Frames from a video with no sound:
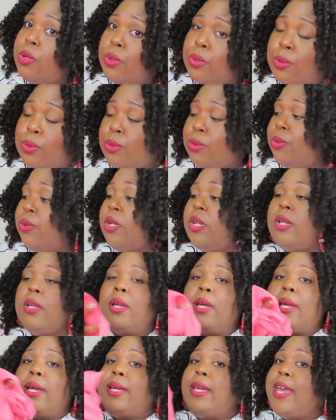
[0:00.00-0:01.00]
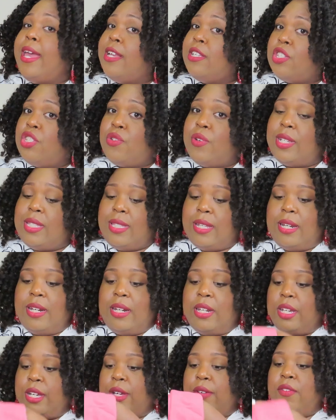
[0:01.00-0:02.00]
cool. Can't stress that
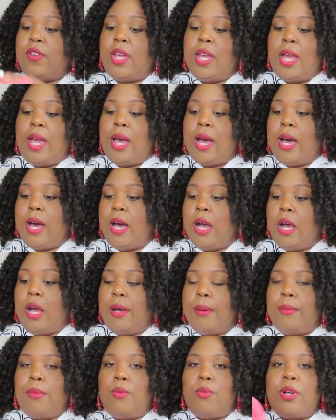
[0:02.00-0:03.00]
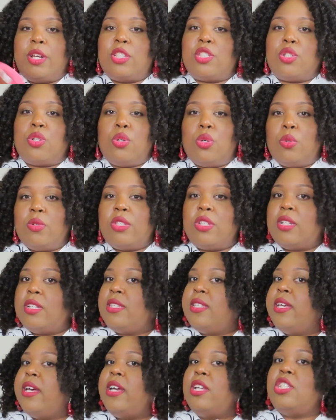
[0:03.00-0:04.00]
enough. Um, when it's cool to
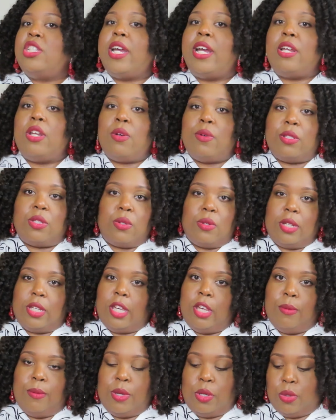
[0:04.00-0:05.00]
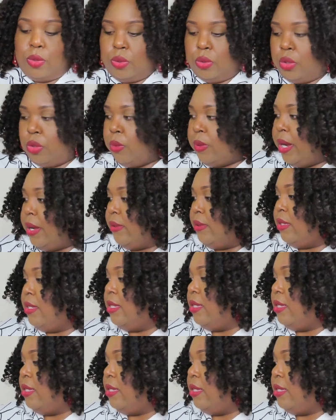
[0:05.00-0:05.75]
the touch, I know it's going to keep me cool throughout